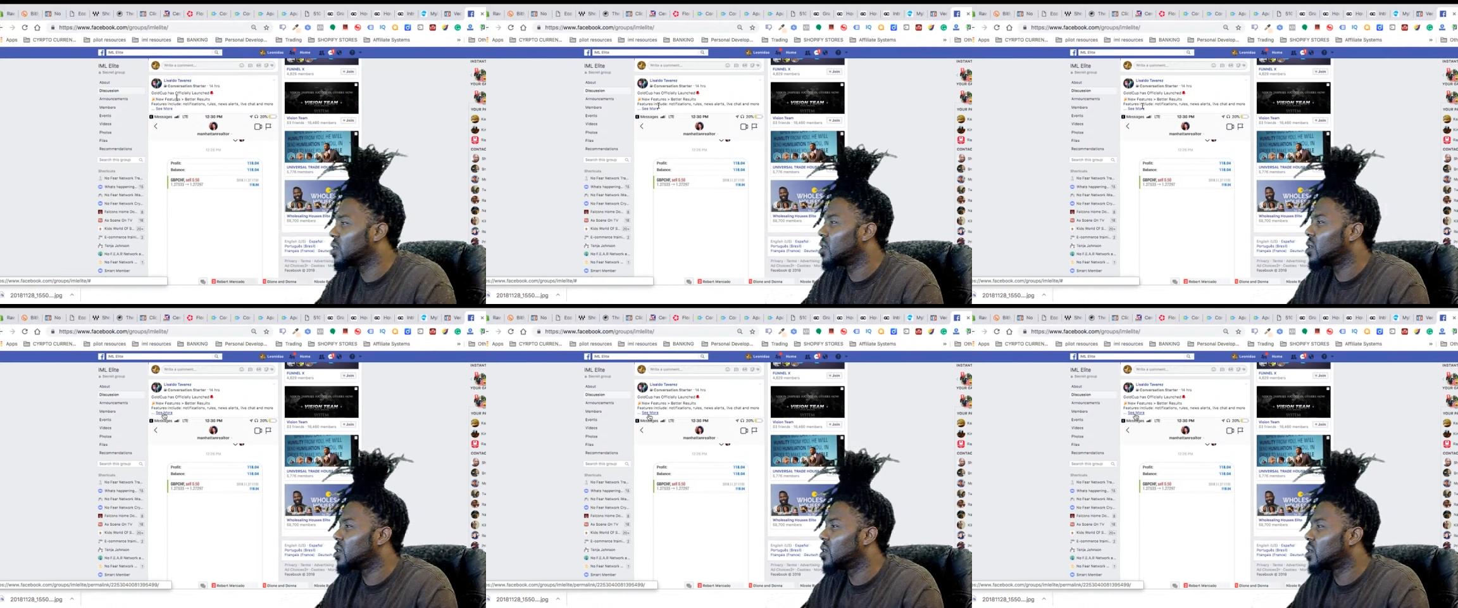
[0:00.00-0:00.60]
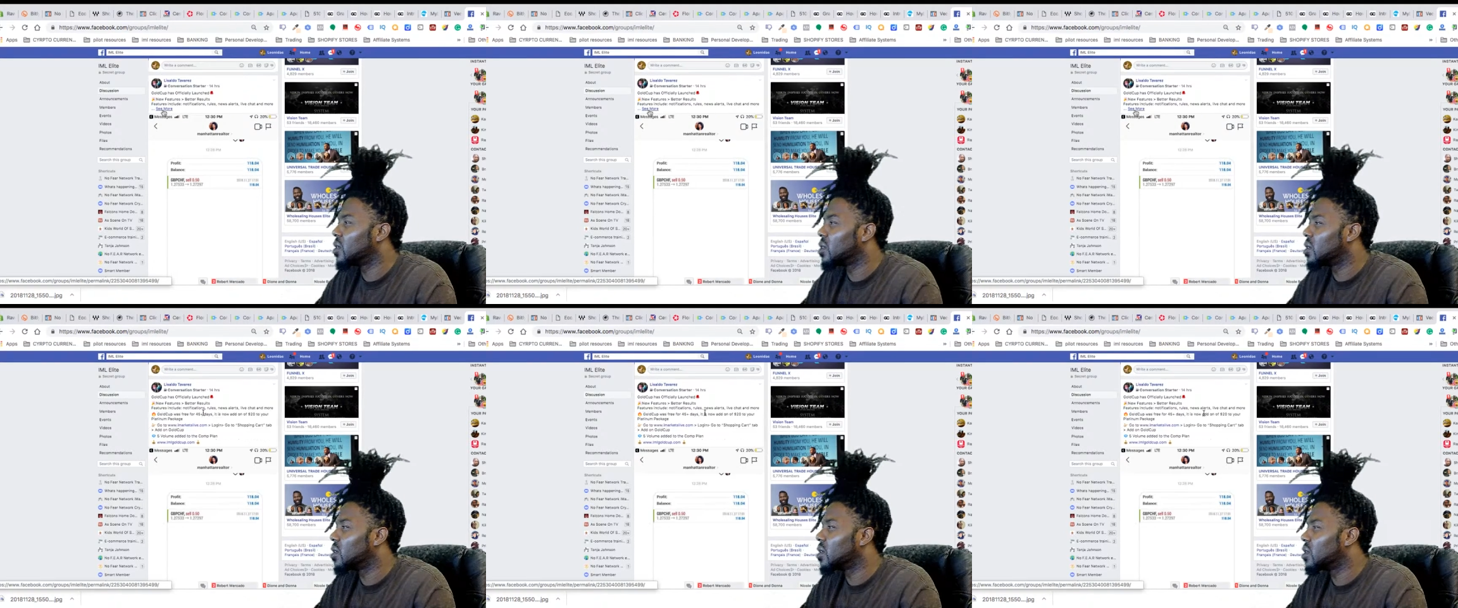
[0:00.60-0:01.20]

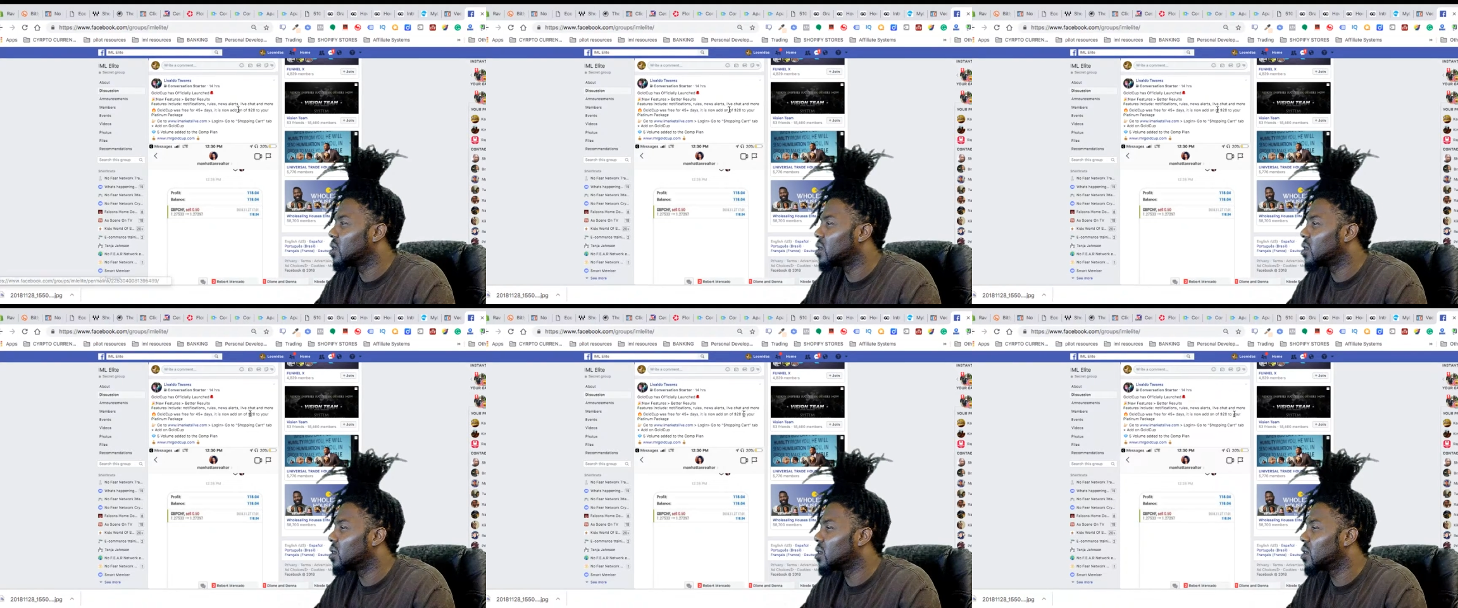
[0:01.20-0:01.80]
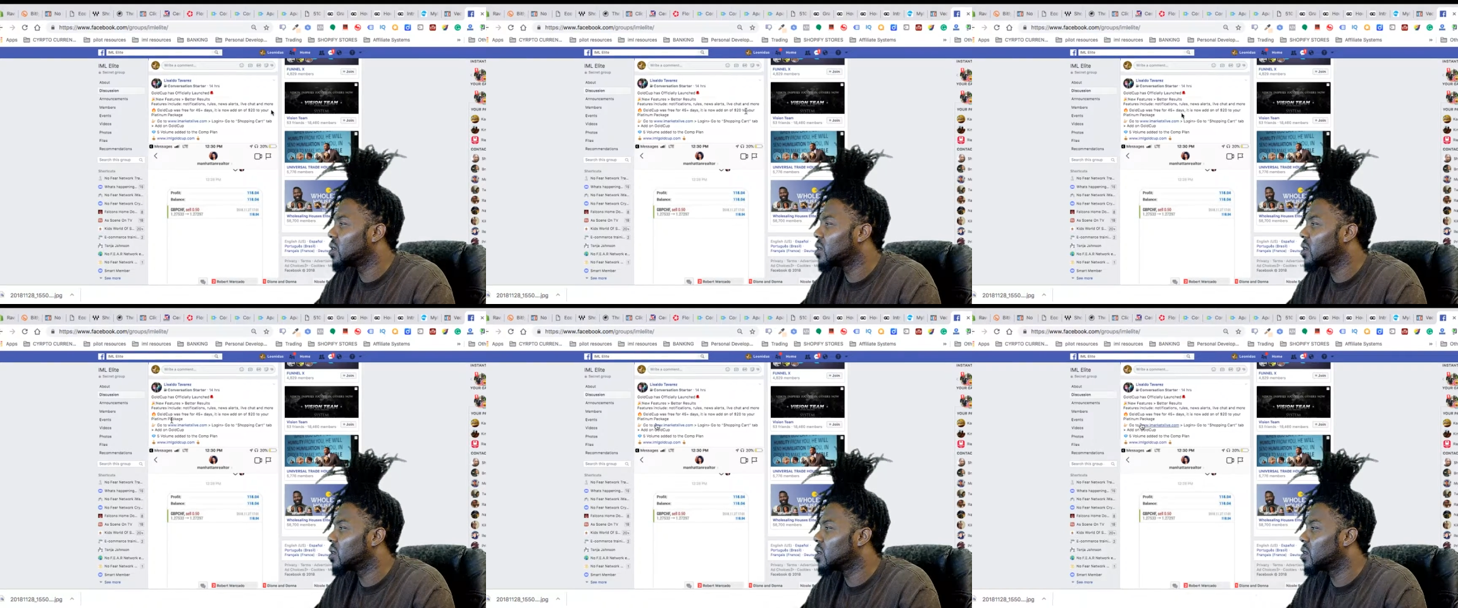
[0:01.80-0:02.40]

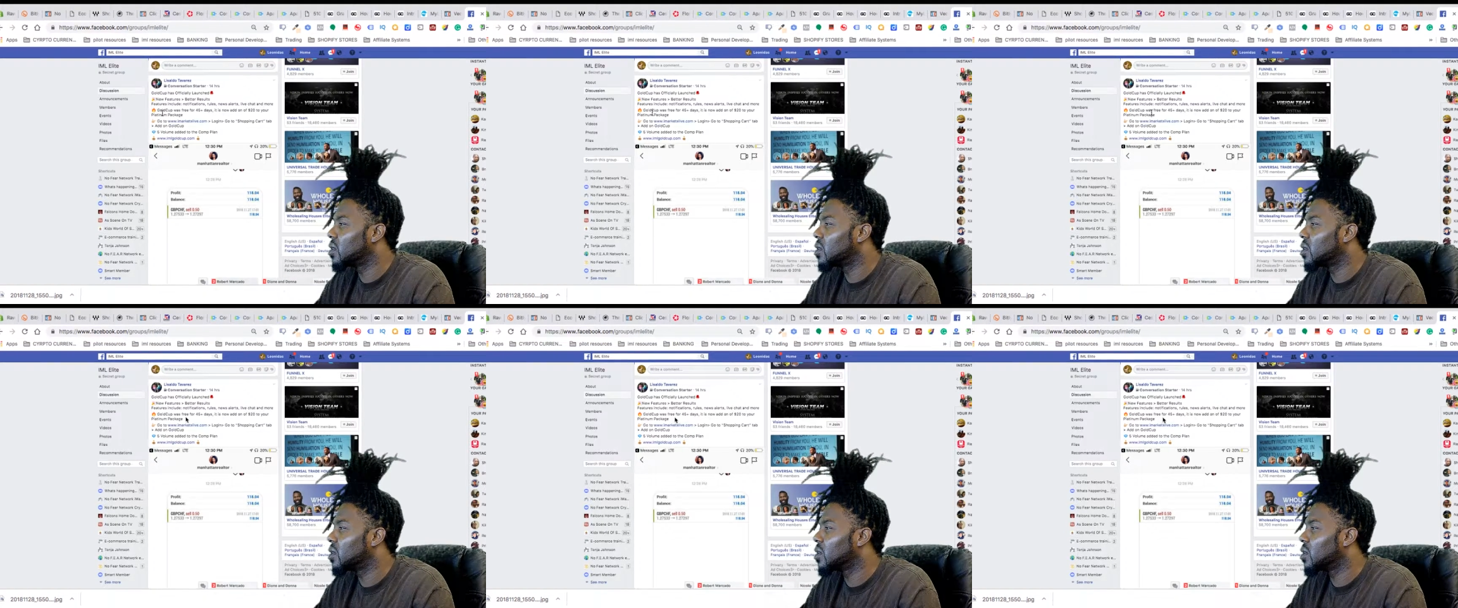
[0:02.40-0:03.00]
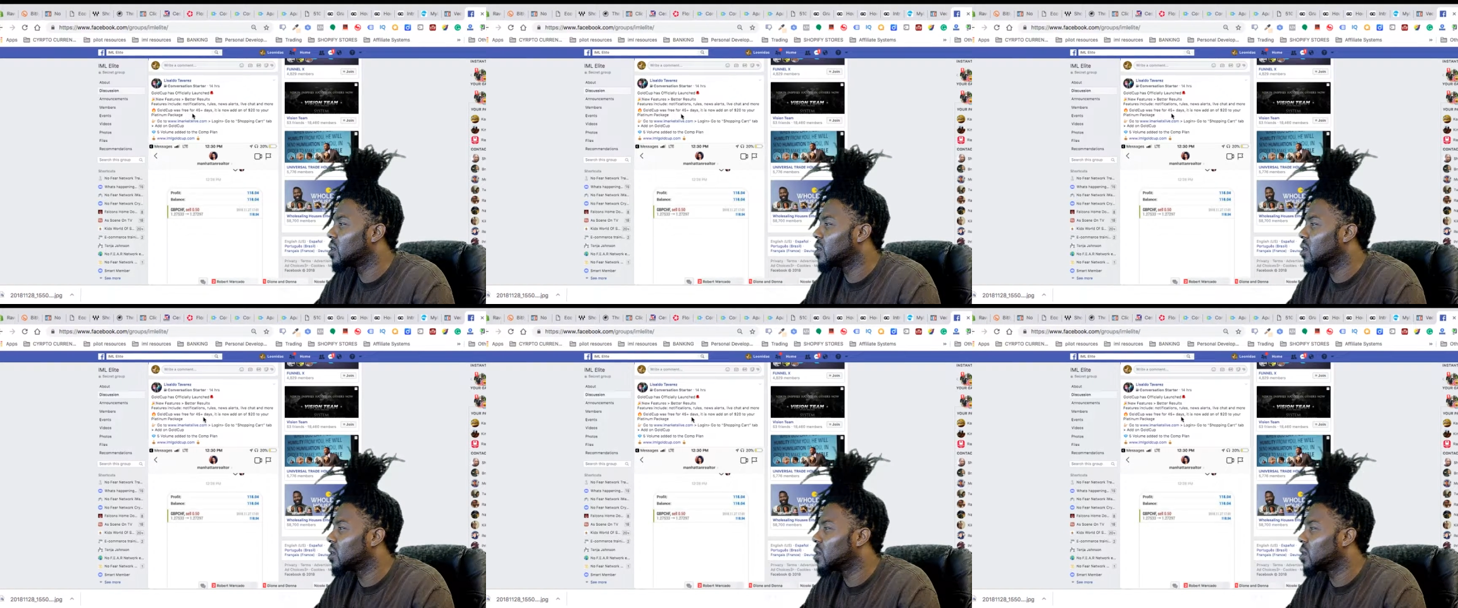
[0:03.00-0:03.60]

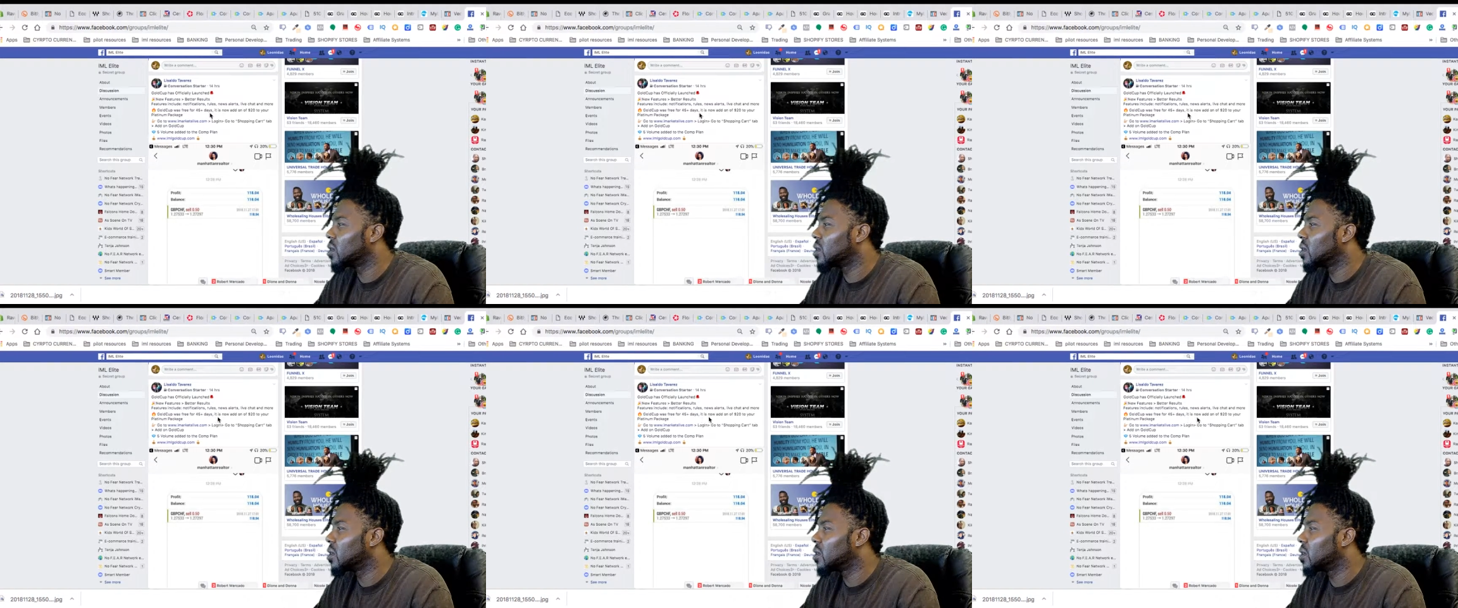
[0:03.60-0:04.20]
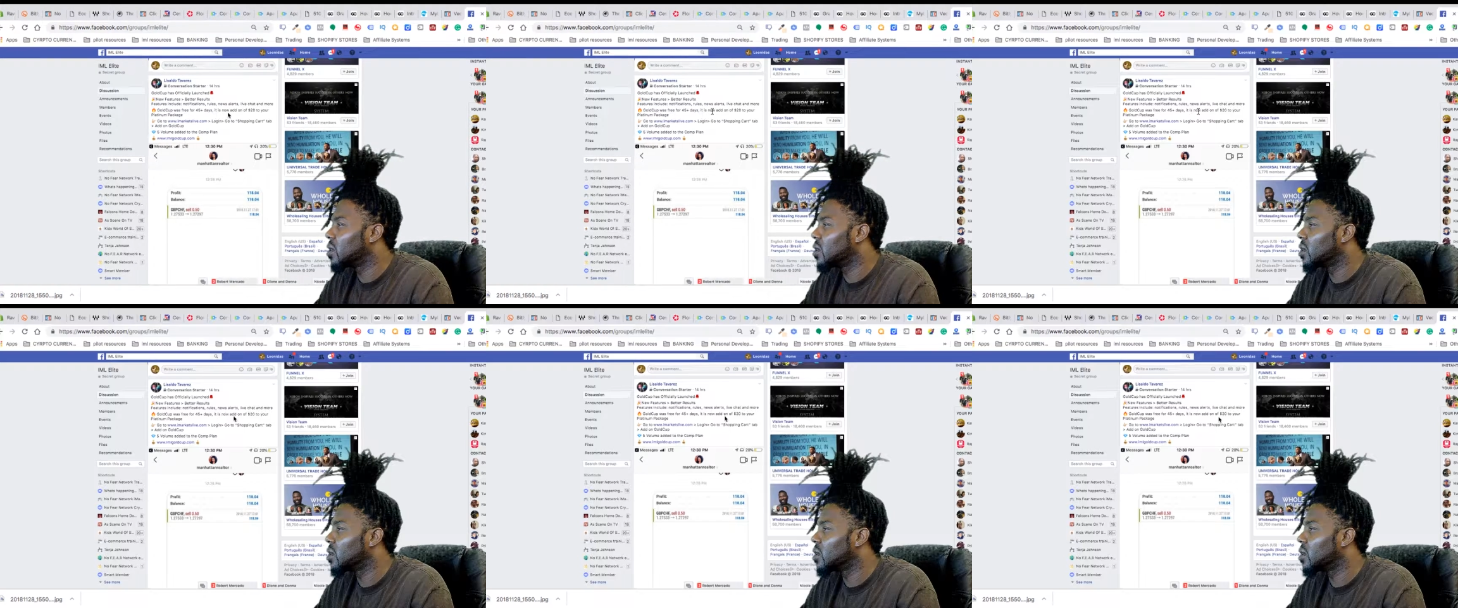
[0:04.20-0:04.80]

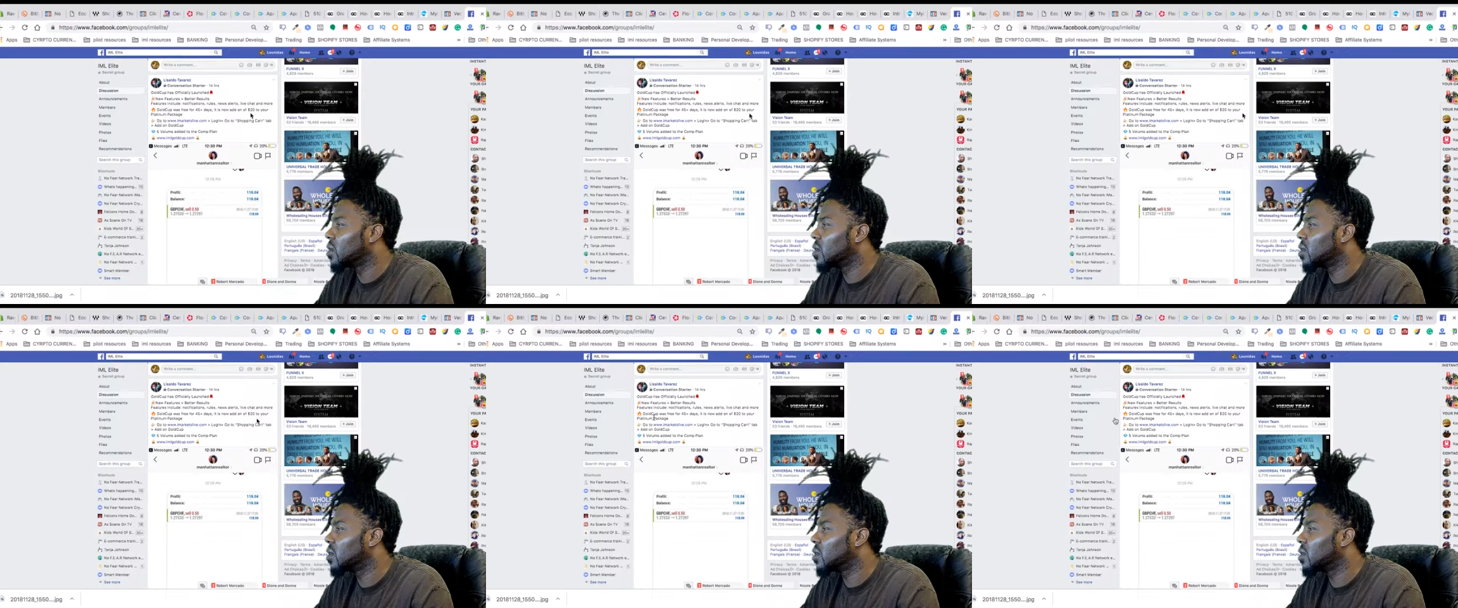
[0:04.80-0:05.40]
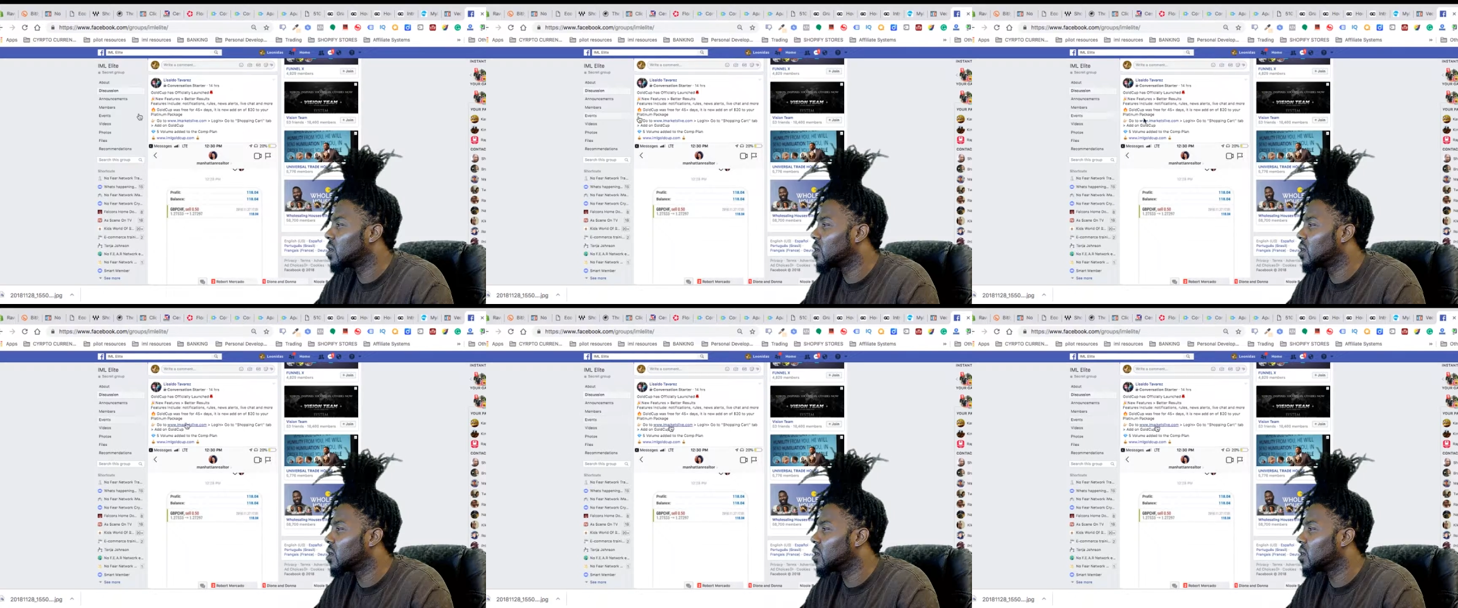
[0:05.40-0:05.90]
[no speech]